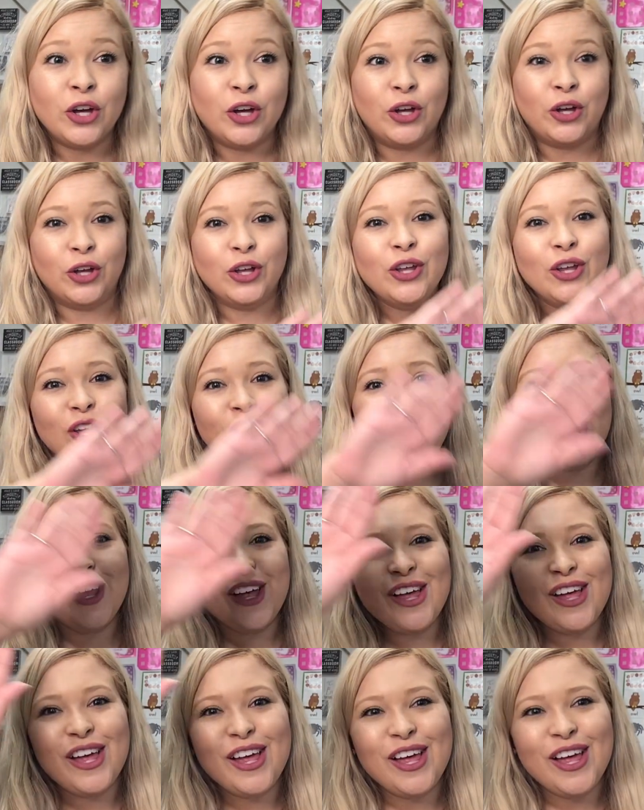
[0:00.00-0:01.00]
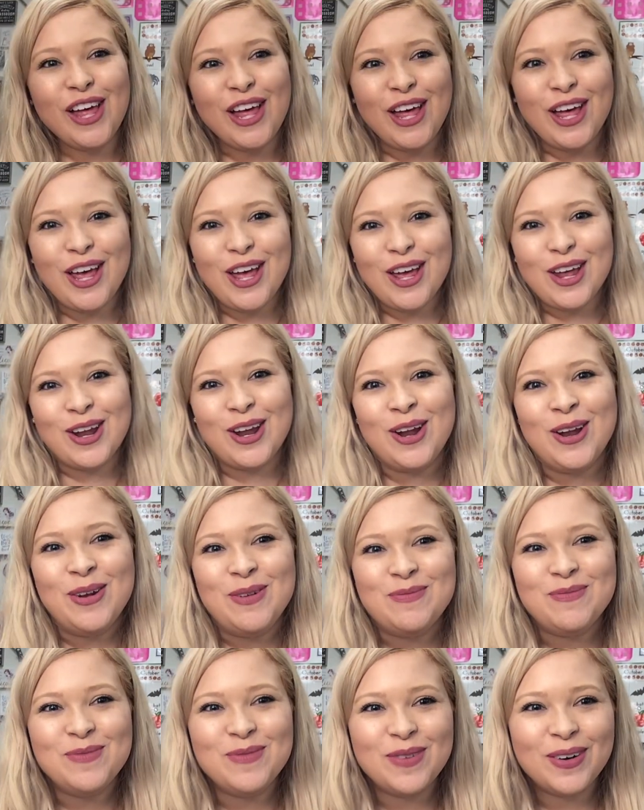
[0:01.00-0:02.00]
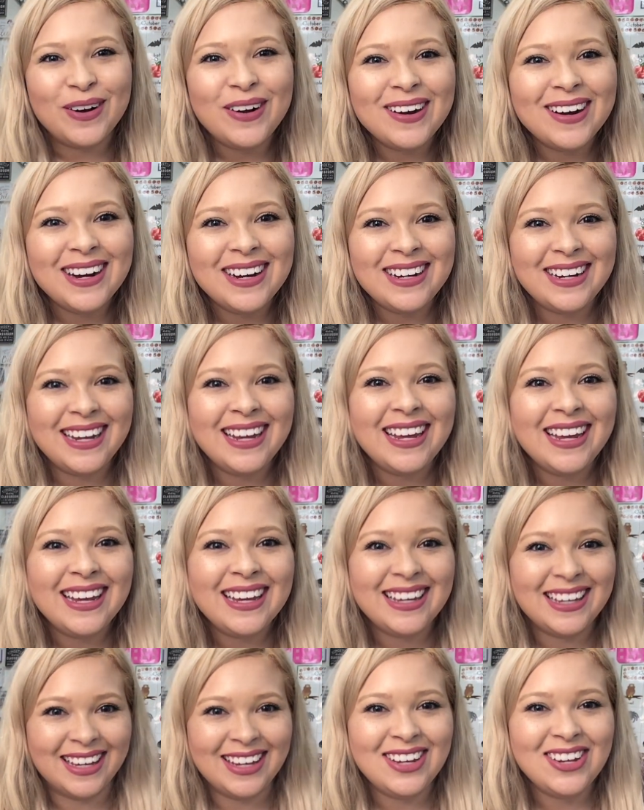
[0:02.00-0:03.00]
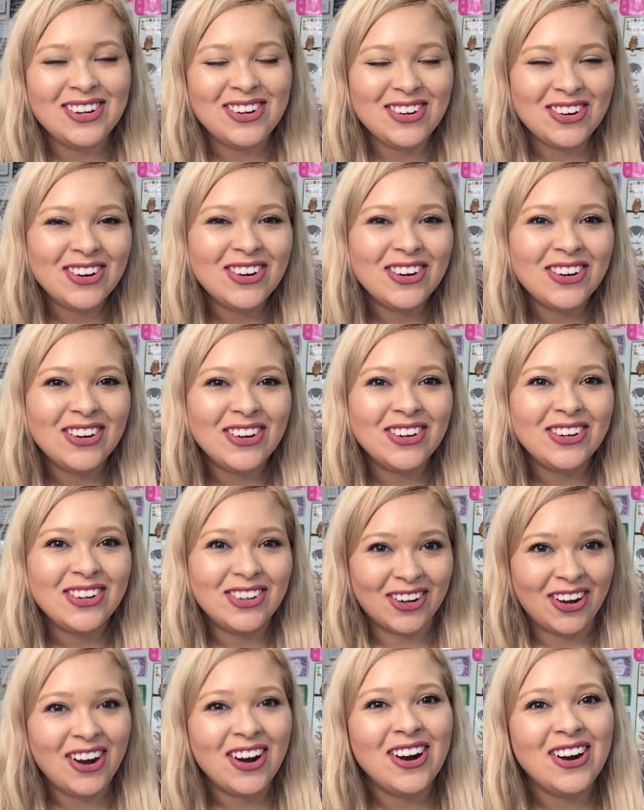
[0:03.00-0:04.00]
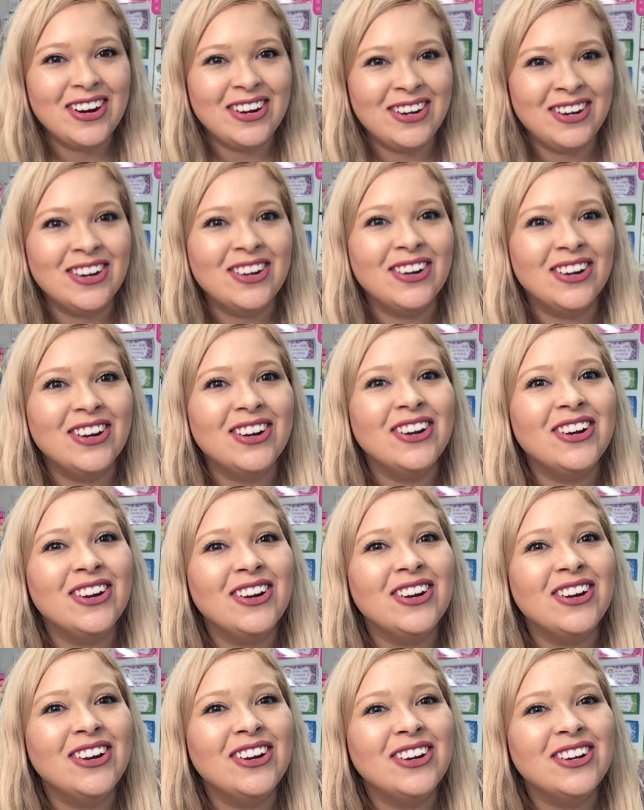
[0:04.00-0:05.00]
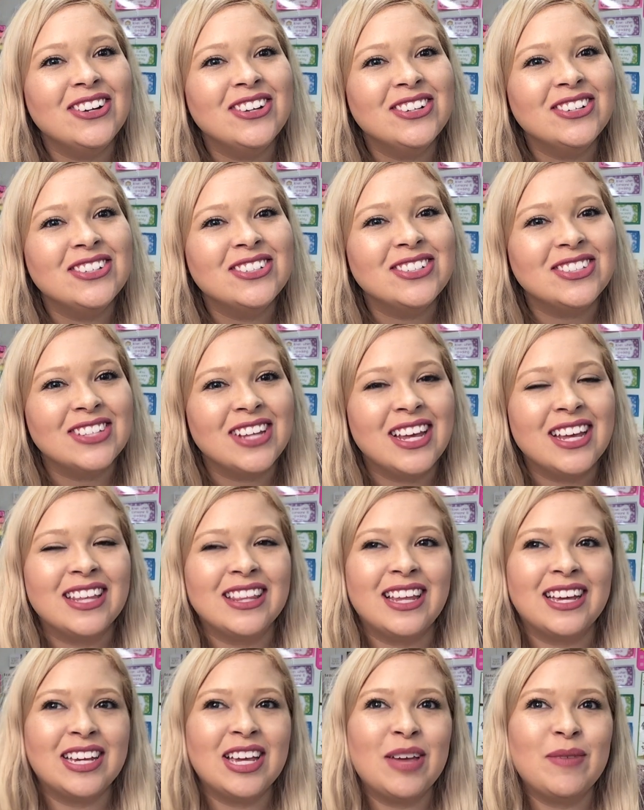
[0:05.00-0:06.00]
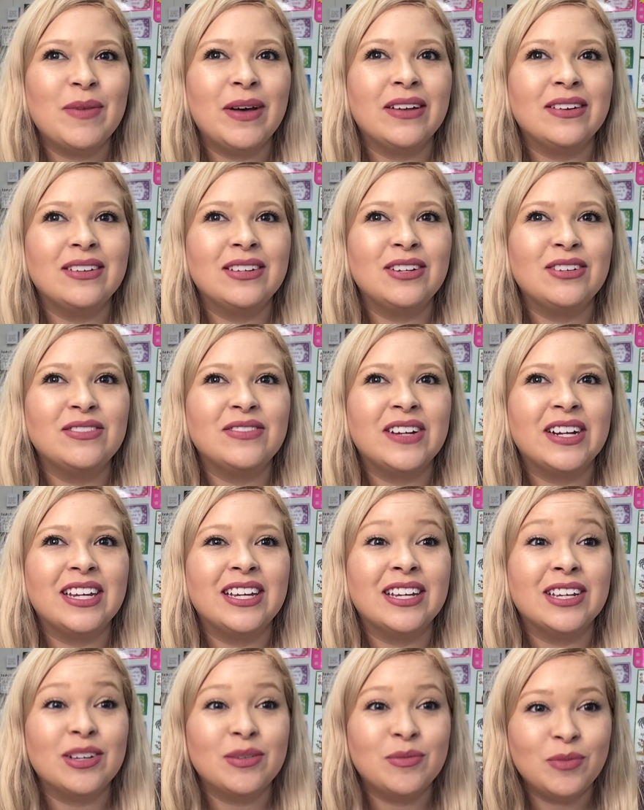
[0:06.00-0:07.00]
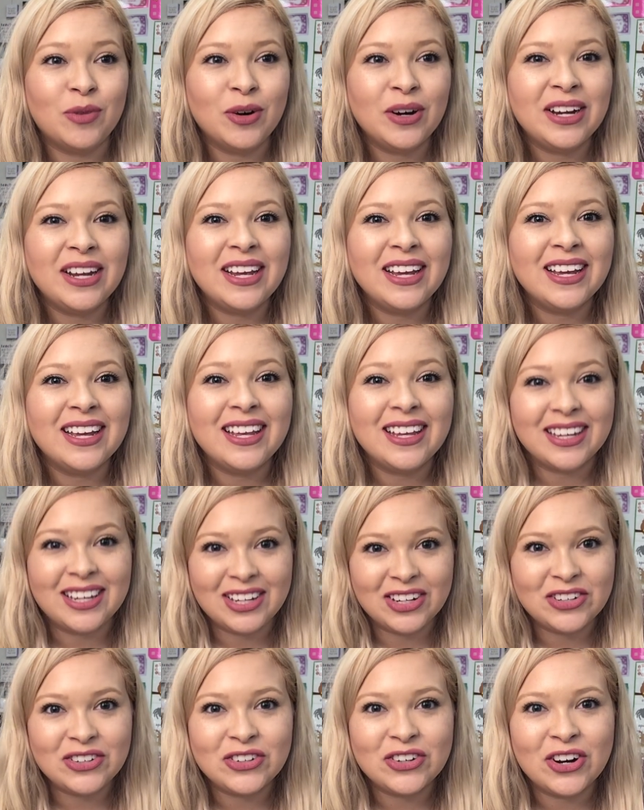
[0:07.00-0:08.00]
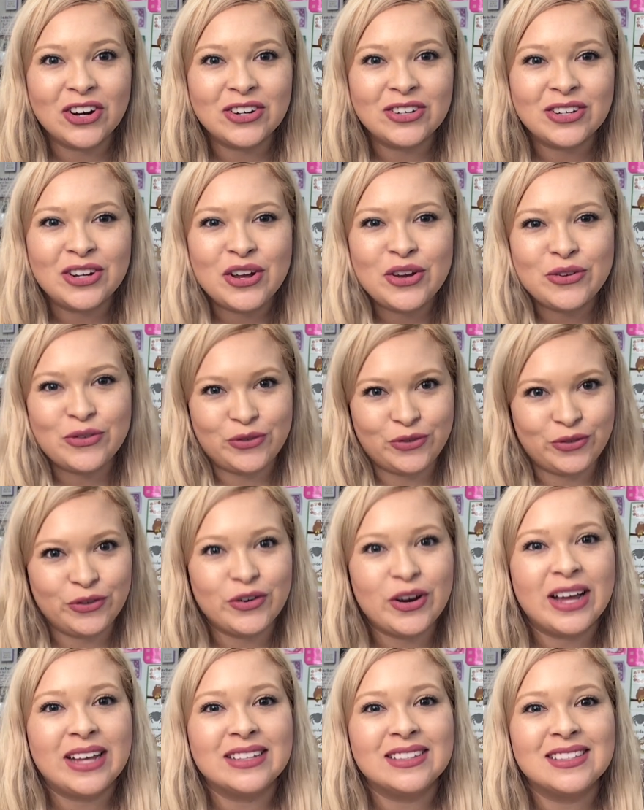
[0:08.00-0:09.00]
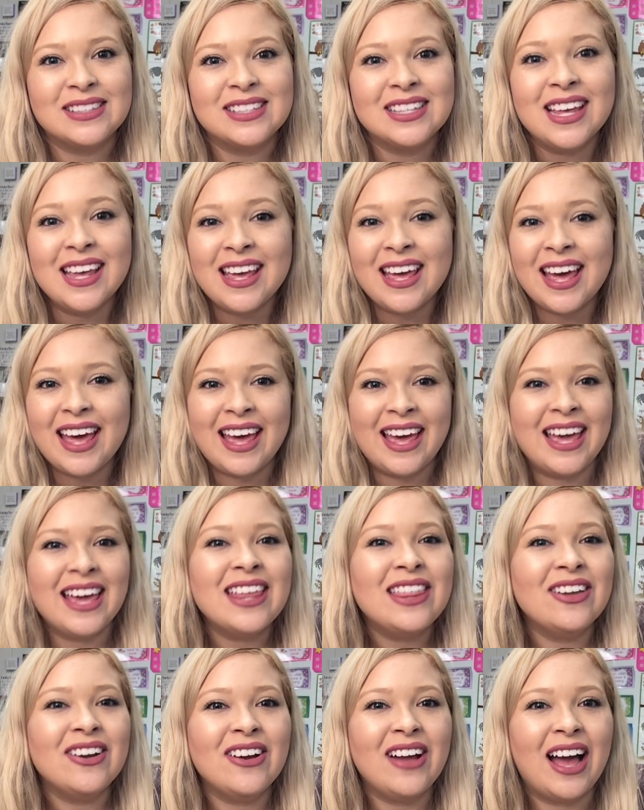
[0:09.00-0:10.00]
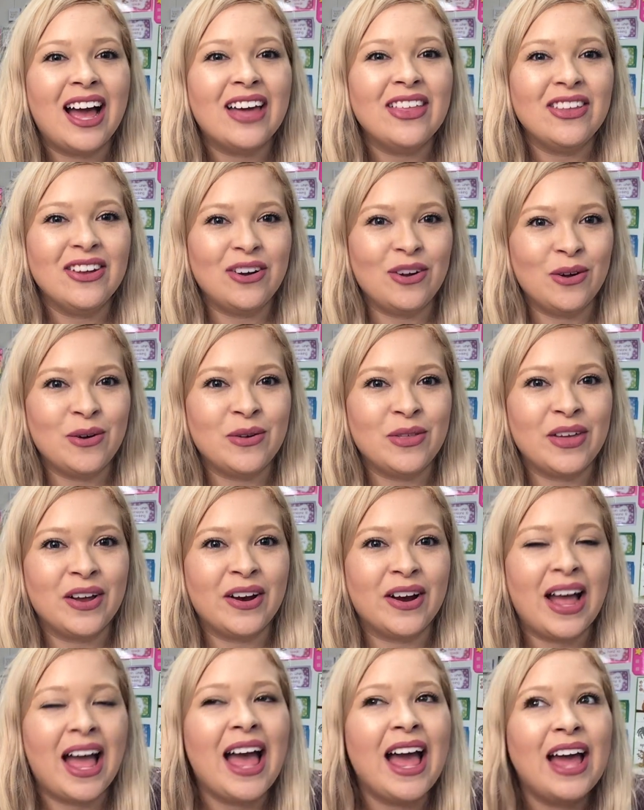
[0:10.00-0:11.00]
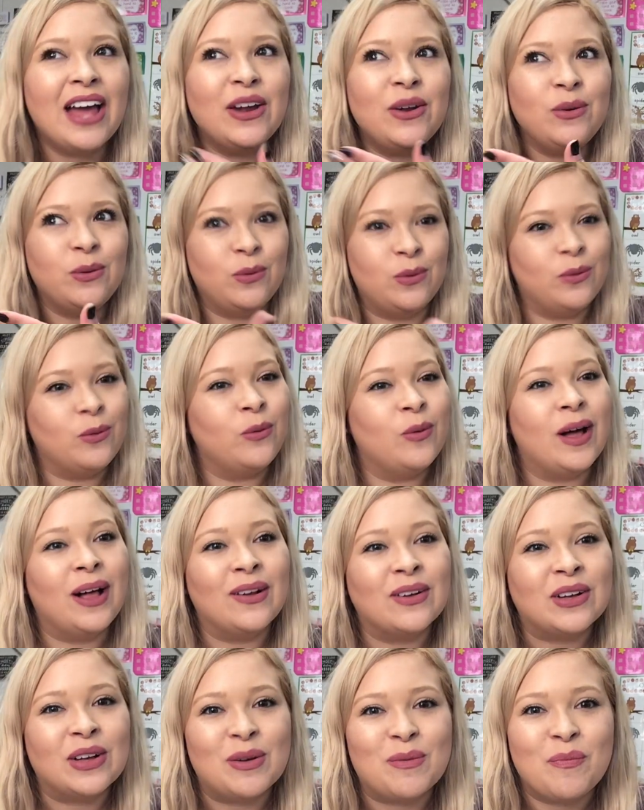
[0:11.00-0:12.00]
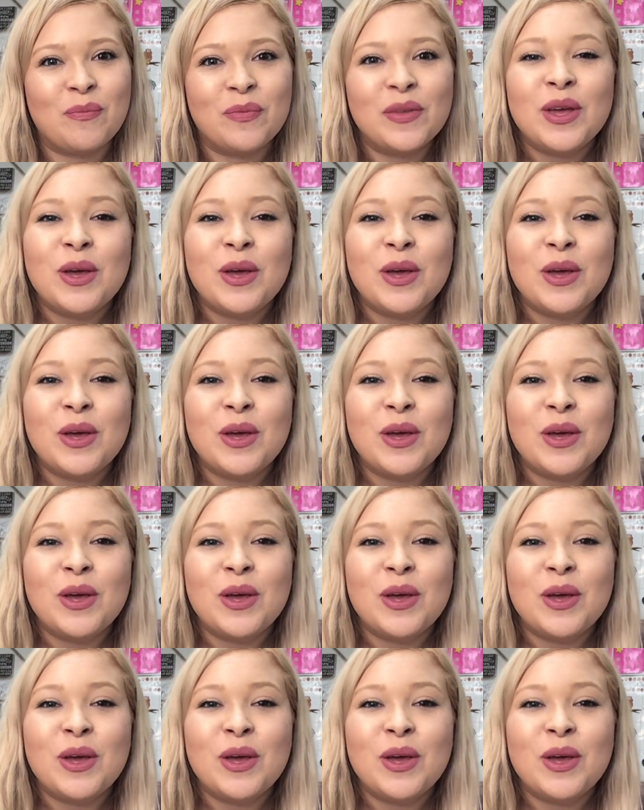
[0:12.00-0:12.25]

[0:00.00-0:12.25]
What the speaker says: Good morning, kindergartners. That came out a little funny. Good morning, kindergarten friends. Hey there, hi there, ho there, and welcome.